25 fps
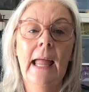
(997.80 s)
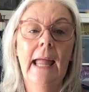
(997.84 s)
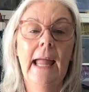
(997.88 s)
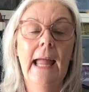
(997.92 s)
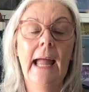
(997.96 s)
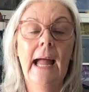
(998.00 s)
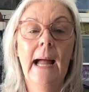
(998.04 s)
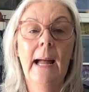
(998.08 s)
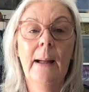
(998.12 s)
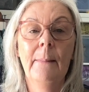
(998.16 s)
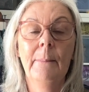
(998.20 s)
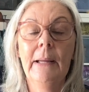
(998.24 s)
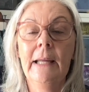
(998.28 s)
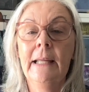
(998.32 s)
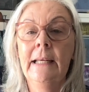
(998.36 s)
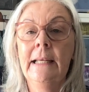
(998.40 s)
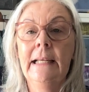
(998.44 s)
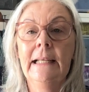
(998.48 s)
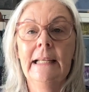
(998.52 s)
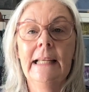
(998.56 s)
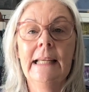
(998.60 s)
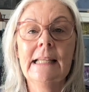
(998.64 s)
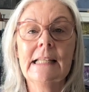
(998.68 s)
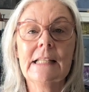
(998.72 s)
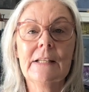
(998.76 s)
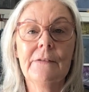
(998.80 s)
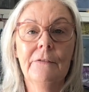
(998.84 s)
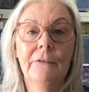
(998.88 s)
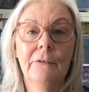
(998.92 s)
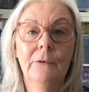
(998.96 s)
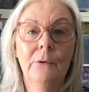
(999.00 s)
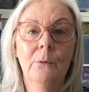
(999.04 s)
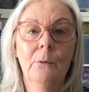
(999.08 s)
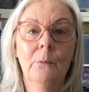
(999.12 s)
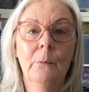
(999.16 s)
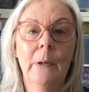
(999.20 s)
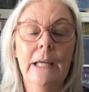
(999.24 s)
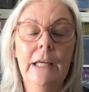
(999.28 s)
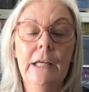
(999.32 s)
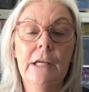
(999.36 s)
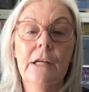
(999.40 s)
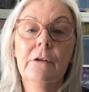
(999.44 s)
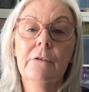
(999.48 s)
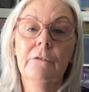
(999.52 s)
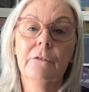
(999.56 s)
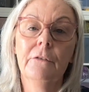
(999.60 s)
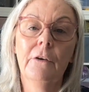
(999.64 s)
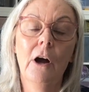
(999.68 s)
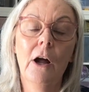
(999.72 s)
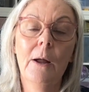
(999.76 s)
Any links for where you
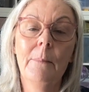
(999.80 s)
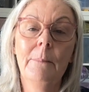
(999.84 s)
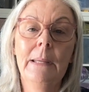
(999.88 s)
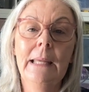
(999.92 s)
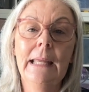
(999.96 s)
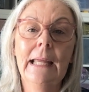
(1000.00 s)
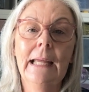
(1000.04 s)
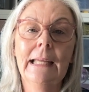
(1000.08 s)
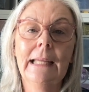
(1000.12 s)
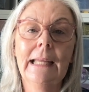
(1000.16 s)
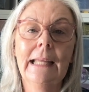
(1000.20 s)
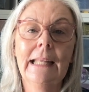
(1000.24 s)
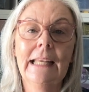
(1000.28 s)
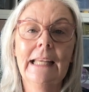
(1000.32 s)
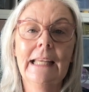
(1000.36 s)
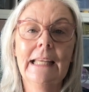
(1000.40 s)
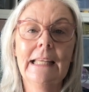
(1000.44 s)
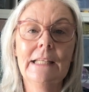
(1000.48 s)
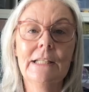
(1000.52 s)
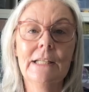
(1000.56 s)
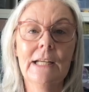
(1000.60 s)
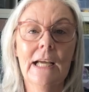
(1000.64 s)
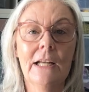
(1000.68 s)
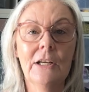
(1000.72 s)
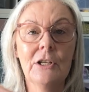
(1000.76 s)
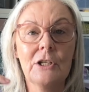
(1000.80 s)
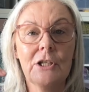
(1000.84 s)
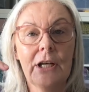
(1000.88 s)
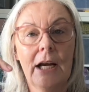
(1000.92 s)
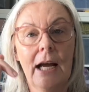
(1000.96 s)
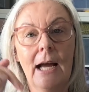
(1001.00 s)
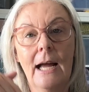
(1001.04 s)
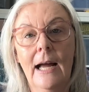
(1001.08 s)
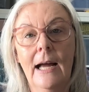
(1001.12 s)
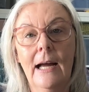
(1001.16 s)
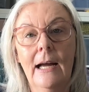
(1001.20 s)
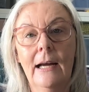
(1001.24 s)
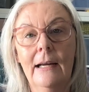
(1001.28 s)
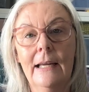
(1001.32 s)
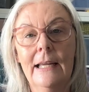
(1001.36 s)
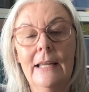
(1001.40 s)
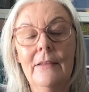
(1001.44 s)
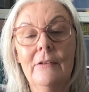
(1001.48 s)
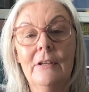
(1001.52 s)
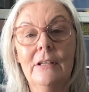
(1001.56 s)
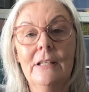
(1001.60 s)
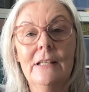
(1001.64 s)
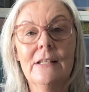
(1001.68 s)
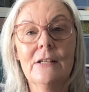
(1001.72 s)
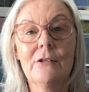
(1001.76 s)
can find me and getting in touch are in
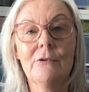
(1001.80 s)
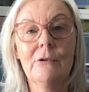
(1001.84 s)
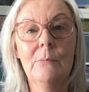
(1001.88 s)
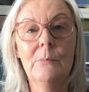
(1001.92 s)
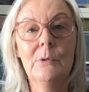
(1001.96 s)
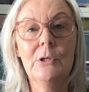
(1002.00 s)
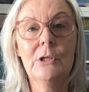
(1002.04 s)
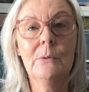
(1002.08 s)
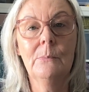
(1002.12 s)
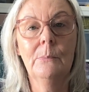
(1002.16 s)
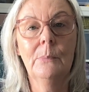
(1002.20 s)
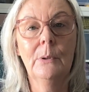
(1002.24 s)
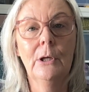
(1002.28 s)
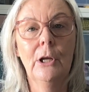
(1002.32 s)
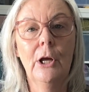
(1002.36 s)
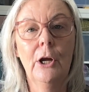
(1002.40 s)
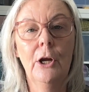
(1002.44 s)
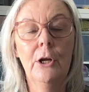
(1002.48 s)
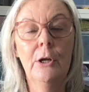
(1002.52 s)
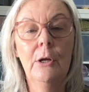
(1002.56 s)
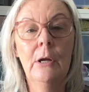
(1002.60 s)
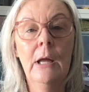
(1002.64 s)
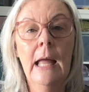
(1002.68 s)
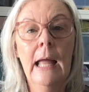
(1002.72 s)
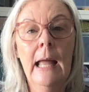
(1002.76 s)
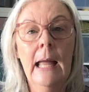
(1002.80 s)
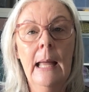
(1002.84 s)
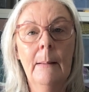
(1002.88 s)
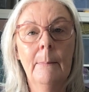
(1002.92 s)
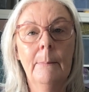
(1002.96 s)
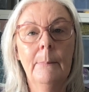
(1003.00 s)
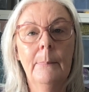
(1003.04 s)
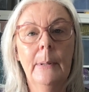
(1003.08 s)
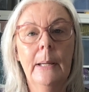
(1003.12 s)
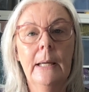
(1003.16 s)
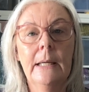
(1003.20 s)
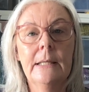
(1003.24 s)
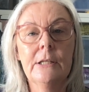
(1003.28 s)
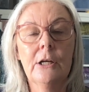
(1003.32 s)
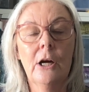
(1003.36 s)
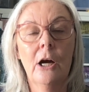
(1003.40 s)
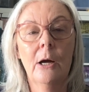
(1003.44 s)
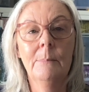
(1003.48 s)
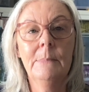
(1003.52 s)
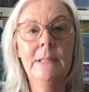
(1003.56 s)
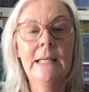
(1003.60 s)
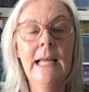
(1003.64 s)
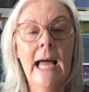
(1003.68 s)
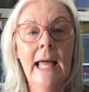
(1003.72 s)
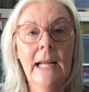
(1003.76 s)
the description below. But
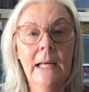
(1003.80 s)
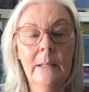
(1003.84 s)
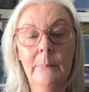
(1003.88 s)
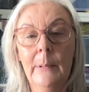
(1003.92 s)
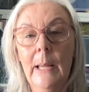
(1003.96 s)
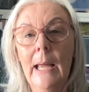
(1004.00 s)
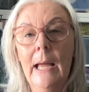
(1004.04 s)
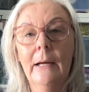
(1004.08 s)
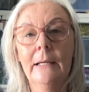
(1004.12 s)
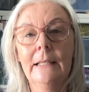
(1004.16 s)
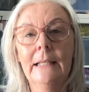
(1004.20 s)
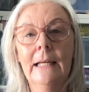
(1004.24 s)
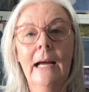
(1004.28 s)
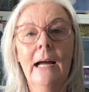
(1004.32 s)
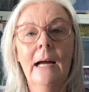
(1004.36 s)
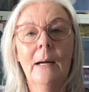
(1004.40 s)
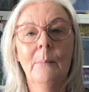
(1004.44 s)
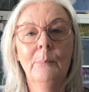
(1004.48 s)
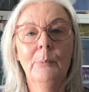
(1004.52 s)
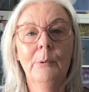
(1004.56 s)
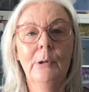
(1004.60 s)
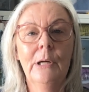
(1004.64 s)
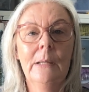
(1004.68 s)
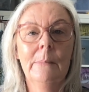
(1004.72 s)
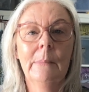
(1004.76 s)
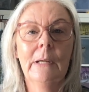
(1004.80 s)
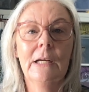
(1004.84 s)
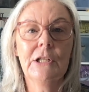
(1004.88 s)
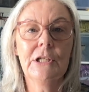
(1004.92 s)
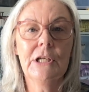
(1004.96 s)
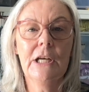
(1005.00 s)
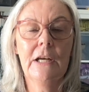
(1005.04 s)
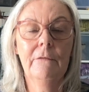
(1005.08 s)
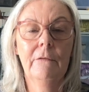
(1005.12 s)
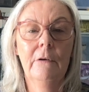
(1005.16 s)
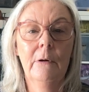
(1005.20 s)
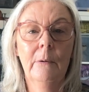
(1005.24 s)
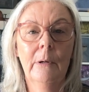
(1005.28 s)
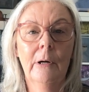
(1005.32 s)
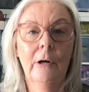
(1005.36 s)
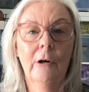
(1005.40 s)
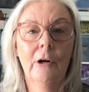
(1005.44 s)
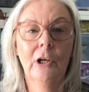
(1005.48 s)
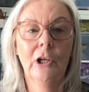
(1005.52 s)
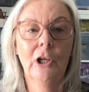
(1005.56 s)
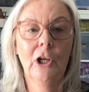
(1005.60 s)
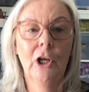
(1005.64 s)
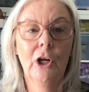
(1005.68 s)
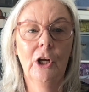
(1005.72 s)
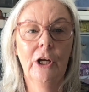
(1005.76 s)
I'm Yarn About Yarn pretty much everywhere
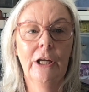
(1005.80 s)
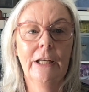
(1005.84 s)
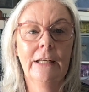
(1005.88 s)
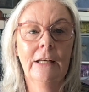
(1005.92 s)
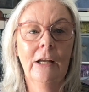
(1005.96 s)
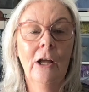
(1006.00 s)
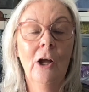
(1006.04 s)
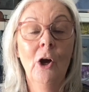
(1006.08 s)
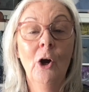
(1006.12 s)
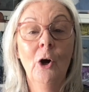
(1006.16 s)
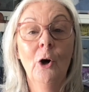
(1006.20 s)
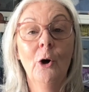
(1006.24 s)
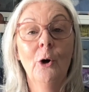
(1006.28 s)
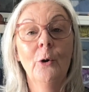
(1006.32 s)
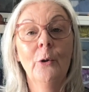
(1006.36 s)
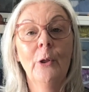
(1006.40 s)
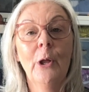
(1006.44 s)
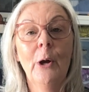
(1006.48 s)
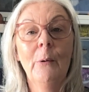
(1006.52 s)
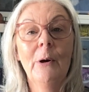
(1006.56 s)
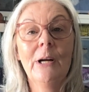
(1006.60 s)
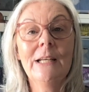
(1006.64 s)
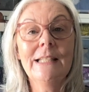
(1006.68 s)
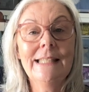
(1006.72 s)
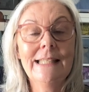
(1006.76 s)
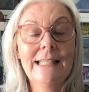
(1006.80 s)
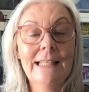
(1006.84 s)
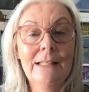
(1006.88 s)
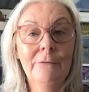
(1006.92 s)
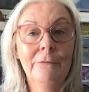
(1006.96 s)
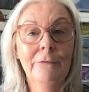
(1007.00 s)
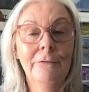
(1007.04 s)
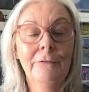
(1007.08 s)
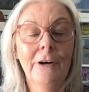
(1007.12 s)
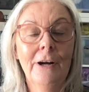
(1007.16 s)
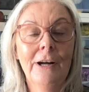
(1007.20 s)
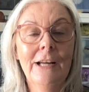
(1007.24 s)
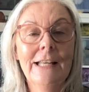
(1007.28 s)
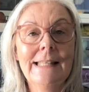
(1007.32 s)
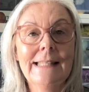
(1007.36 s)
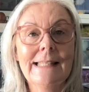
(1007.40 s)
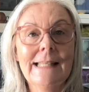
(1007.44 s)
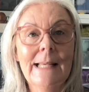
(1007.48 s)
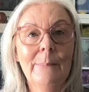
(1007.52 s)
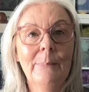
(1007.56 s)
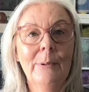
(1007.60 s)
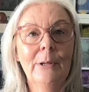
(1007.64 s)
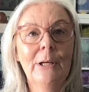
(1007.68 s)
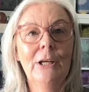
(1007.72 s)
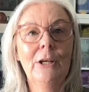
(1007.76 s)
online. Although I did find
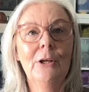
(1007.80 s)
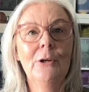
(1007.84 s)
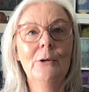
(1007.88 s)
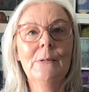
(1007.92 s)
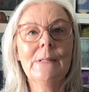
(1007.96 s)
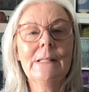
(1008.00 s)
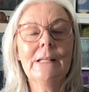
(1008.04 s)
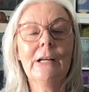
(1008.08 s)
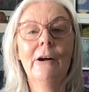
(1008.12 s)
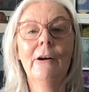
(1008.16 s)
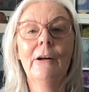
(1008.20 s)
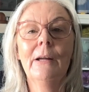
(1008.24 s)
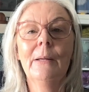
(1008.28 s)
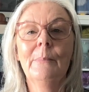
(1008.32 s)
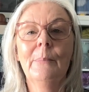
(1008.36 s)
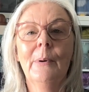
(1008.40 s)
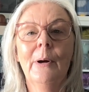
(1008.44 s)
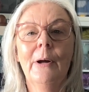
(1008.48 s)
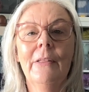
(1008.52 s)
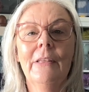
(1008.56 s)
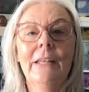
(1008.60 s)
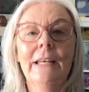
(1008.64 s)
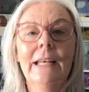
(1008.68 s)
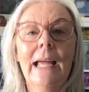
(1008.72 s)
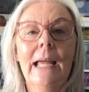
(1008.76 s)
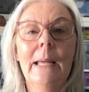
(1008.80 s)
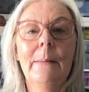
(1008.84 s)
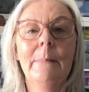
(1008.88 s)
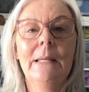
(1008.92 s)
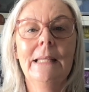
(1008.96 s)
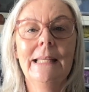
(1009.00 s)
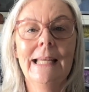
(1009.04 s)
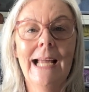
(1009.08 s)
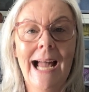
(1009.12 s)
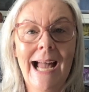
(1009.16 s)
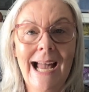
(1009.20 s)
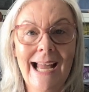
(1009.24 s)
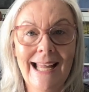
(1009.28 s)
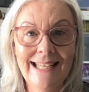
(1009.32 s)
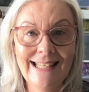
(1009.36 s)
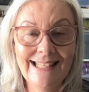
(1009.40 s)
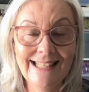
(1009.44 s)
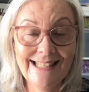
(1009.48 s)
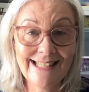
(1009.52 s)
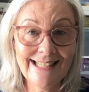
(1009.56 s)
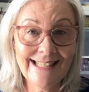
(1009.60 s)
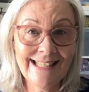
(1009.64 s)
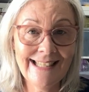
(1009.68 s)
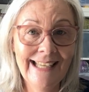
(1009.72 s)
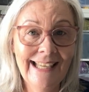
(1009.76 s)
somebody who's going by the name
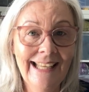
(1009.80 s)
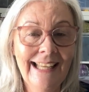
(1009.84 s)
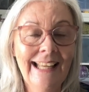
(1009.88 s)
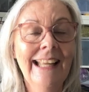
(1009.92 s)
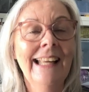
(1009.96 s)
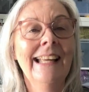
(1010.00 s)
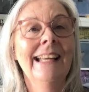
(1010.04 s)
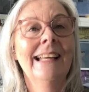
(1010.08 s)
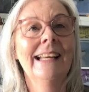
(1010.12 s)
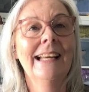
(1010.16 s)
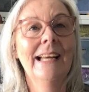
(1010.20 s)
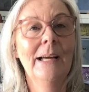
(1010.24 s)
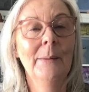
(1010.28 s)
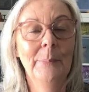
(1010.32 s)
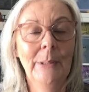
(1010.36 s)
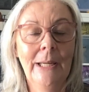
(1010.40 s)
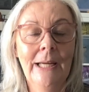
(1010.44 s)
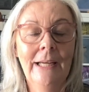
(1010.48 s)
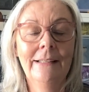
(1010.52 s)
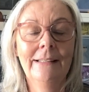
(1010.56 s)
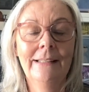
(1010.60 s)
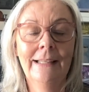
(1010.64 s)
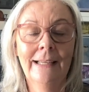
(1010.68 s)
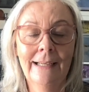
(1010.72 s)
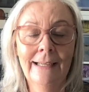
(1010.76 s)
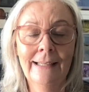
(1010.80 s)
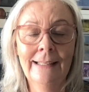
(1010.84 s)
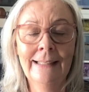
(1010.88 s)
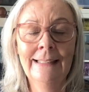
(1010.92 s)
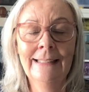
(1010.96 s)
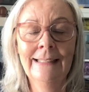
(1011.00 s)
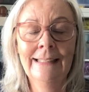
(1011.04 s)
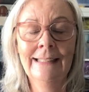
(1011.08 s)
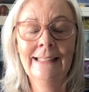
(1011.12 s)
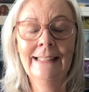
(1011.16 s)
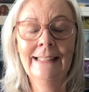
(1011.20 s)
Yarns About Yarn.